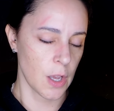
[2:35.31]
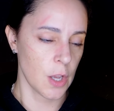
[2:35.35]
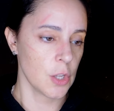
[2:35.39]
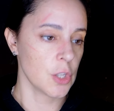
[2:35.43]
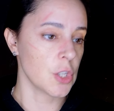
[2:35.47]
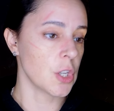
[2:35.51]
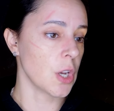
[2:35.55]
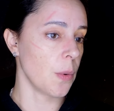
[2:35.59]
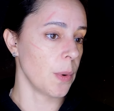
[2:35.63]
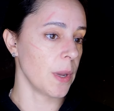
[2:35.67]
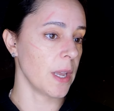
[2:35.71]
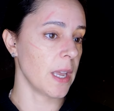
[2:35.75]

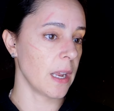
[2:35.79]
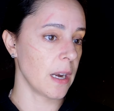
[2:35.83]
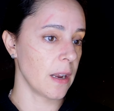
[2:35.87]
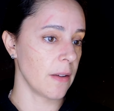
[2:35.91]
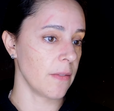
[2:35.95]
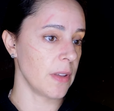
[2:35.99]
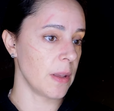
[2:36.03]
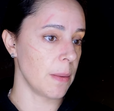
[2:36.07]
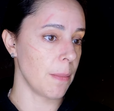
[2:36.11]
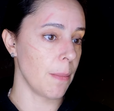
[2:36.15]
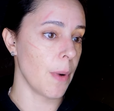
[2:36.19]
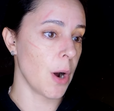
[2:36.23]
So we're gonna
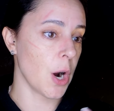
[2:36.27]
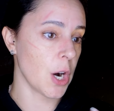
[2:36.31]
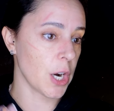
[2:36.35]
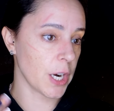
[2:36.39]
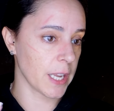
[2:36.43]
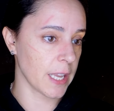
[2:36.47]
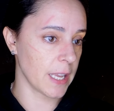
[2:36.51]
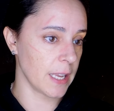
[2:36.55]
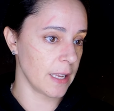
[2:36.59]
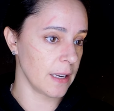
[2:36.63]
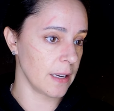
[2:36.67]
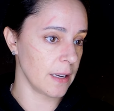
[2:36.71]
be
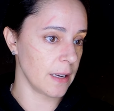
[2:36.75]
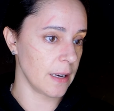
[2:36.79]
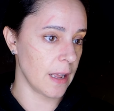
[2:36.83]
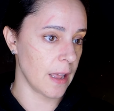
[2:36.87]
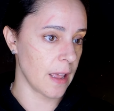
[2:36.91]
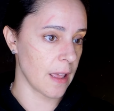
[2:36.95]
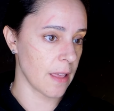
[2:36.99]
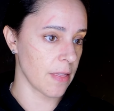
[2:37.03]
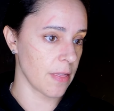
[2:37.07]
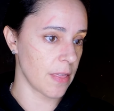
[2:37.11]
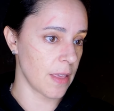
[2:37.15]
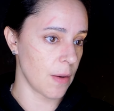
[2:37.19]
marking
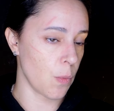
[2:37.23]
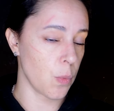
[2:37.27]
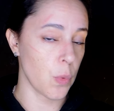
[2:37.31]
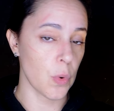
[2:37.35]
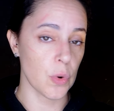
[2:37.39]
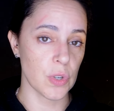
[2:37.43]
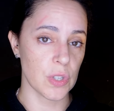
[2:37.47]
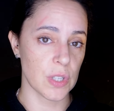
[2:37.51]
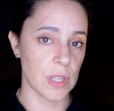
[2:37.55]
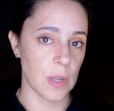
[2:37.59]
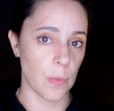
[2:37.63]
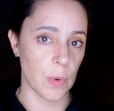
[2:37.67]
the
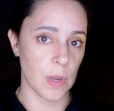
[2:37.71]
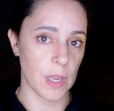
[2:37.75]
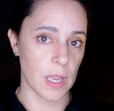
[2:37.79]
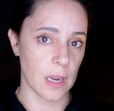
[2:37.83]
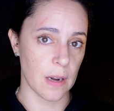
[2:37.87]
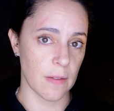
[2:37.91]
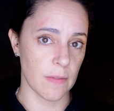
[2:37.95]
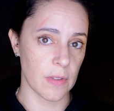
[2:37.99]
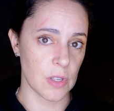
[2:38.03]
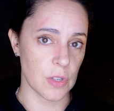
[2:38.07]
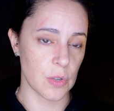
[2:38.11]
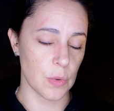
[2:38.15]
wounds that we're
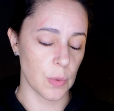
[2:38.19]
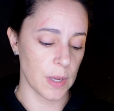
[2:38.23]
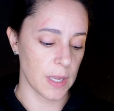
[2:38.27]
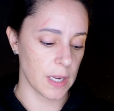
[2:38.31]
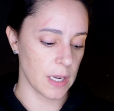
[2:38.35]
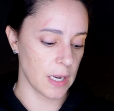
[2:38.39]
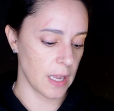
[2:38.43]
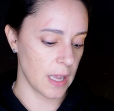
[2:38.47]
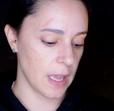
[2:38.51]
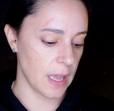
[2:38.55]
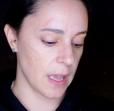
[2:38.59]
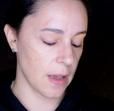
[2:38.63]
gonna be
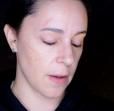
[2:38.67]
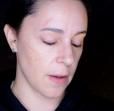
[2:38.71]
doing.